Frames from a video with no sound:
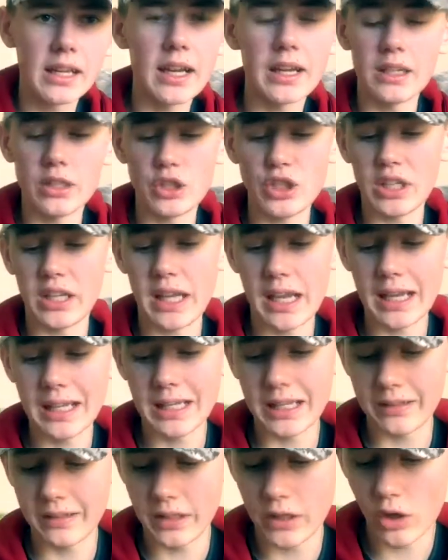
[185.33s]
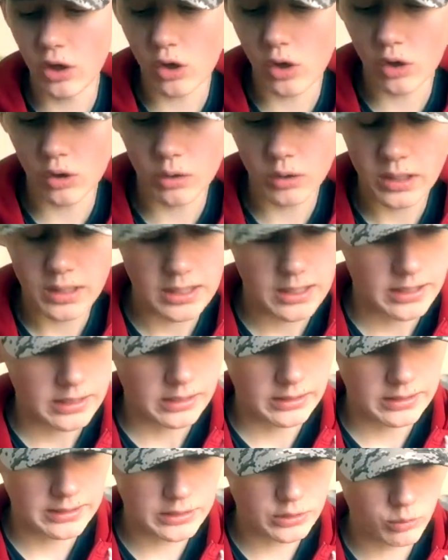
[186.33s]
kind of jig head, and they all.
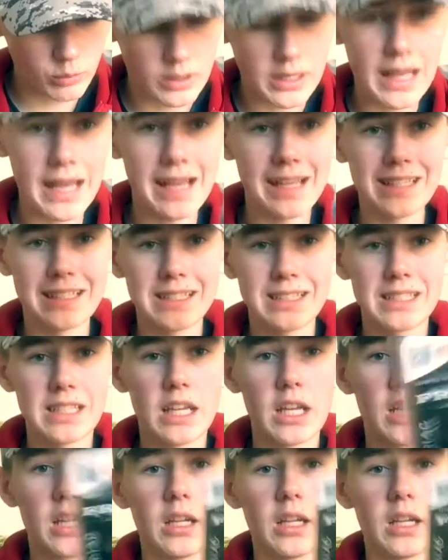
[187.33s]
This one has